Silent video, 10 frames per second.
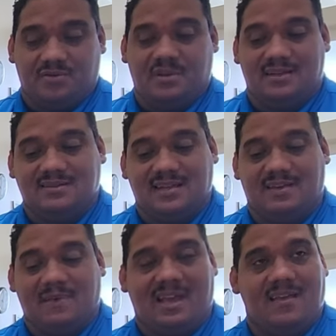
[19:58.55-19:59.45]
You're not
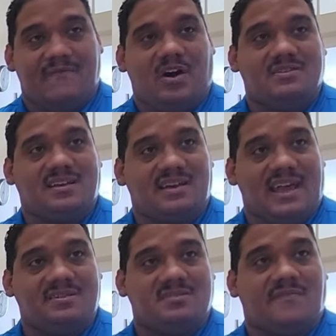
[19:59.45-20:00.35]
saying making a false
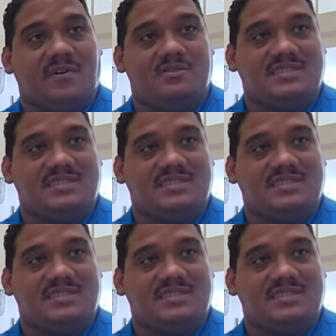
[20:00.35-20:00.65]
allegation or false